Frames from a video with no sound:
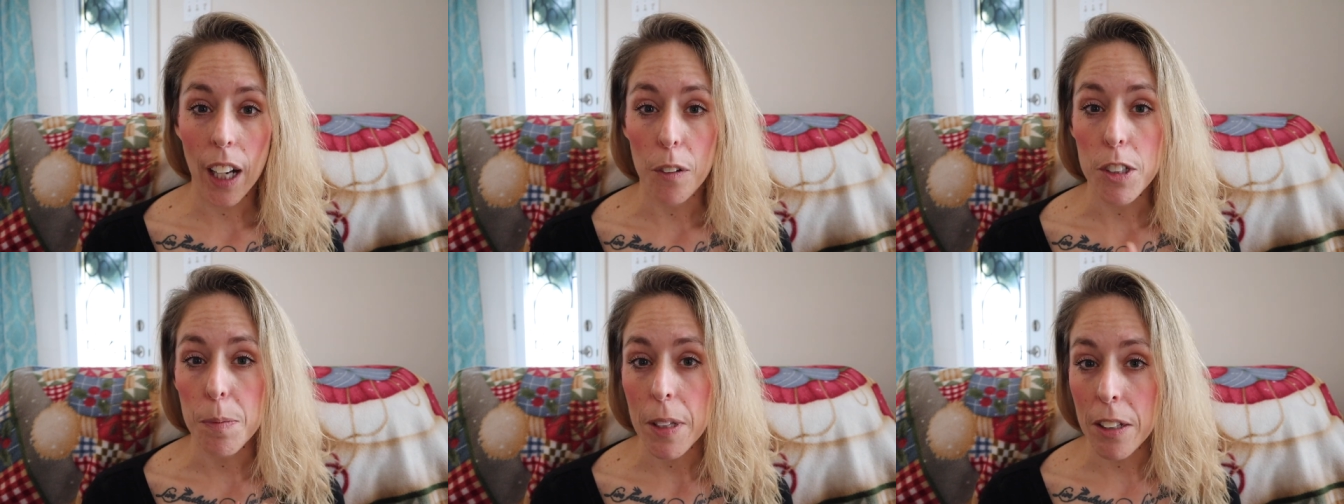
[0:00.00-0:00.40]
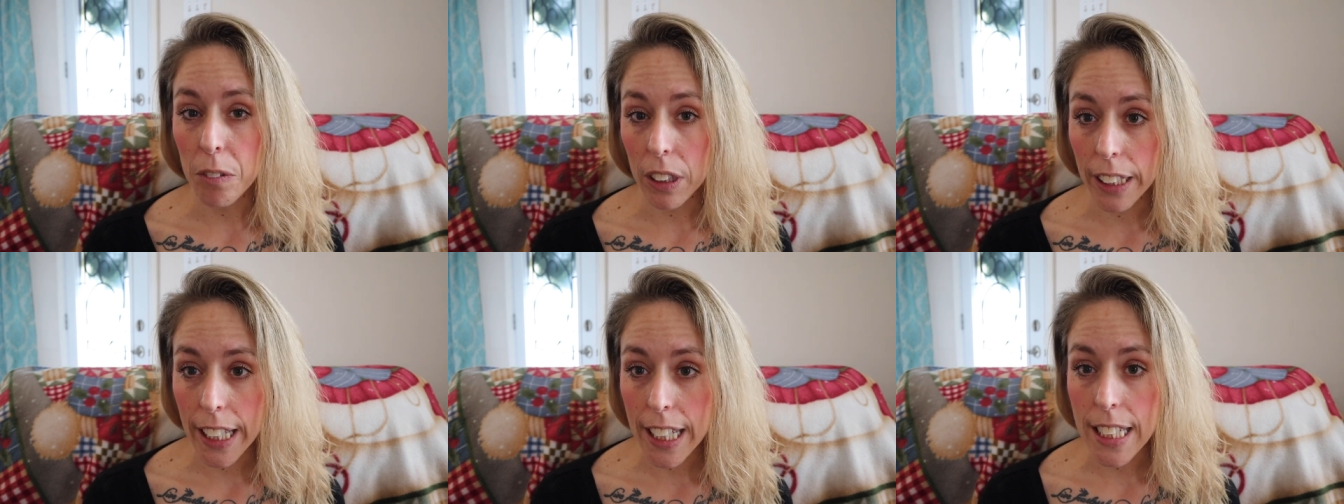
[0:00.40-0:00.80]
I was being
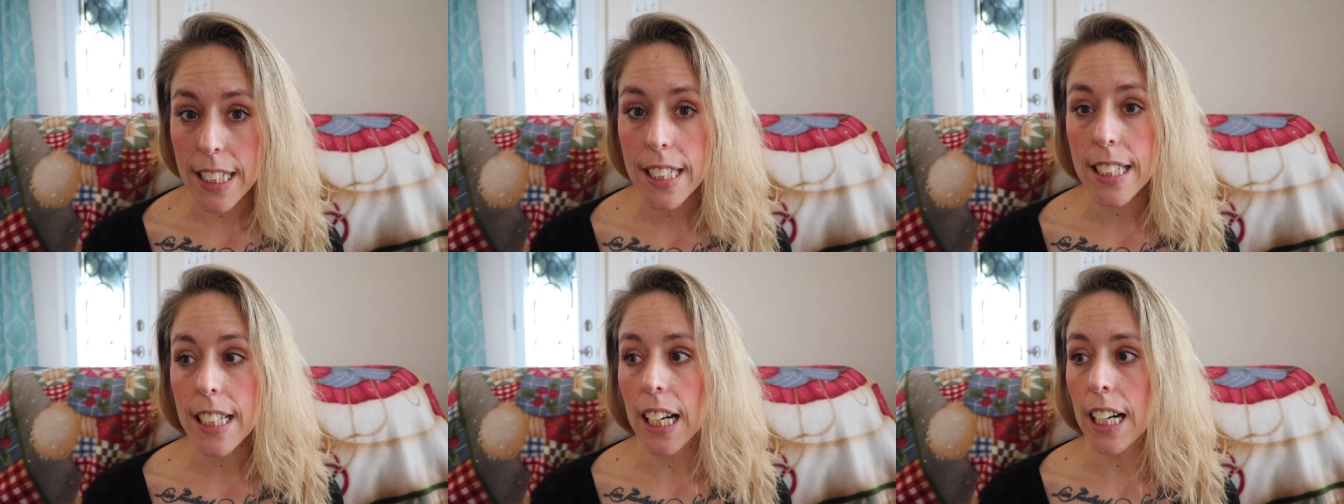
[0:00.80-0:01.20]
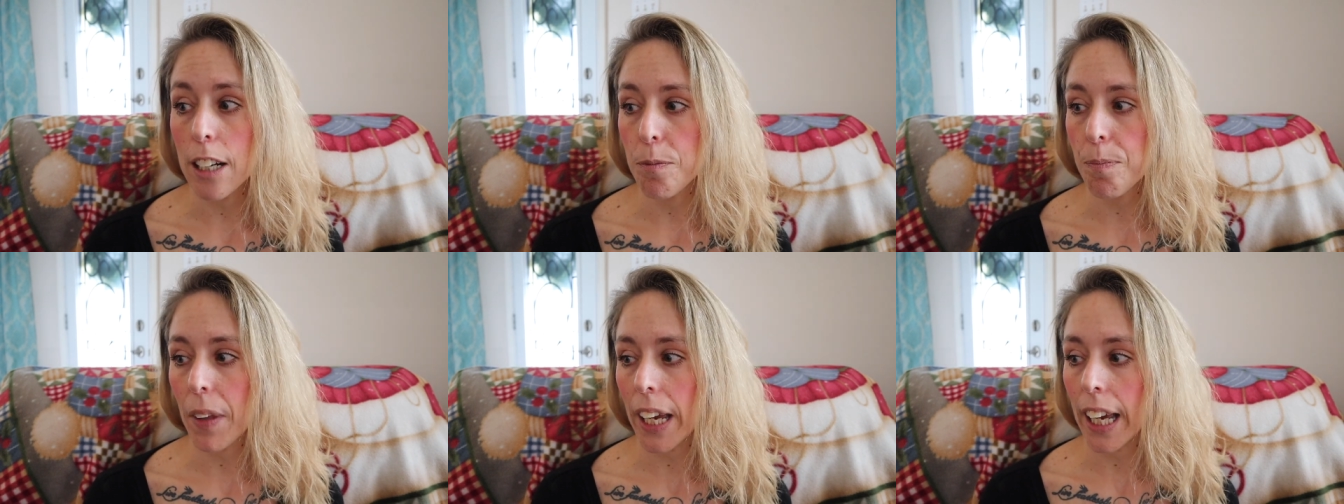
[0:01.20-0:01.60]
released,
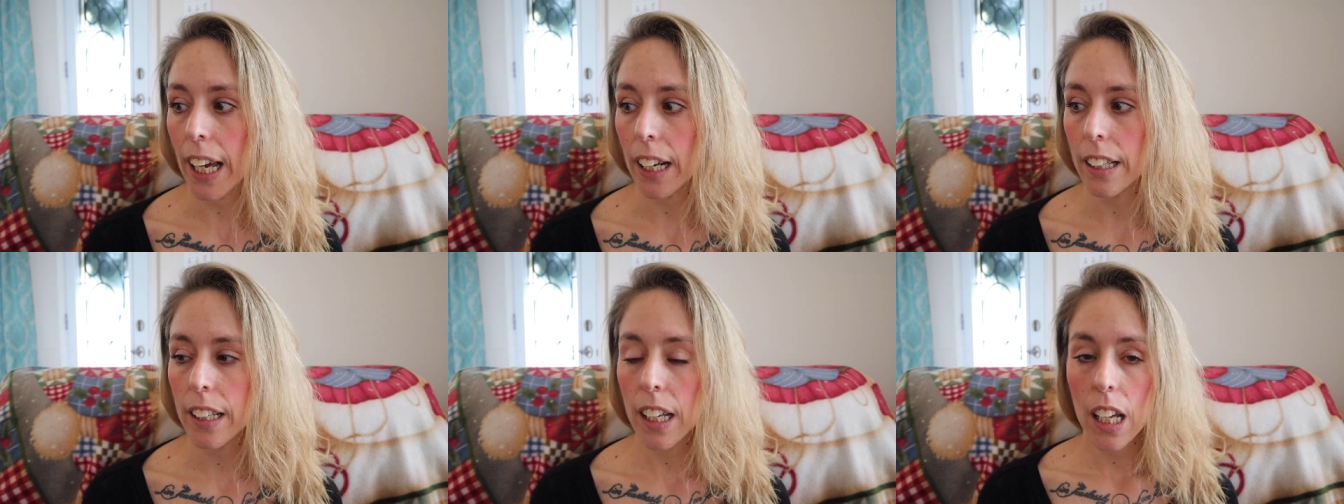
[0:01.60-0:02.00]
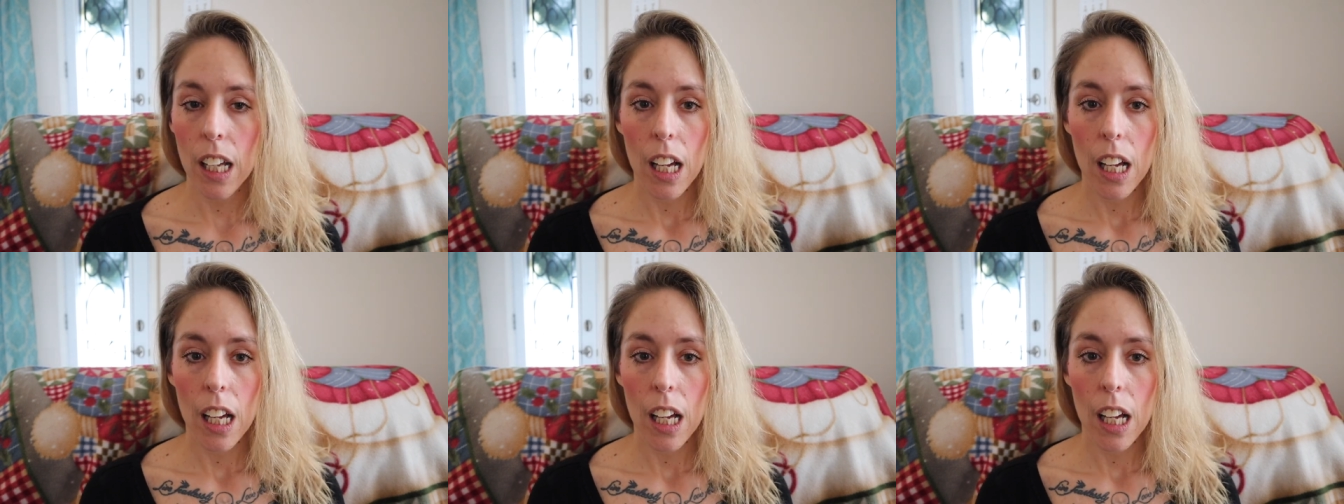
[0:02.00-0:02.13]
um, I had